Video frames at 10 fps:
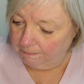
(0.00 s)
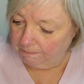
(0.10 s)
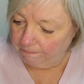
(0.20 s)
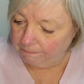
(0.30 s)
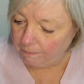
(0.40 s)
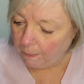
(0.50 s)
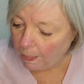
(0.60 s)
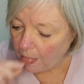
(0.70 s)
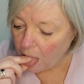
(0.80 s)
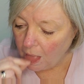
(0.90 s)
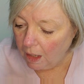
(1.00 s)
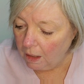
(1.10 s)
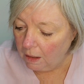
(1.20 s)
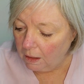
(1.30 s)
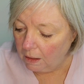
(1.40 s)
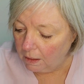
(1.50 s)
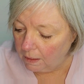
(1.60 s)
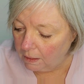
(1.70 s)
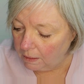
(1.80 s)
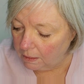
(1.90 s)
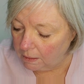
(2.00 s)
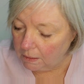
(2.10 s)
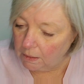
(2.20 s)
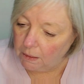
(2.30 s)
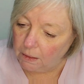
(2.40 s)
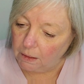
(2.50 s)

Nobody speaks.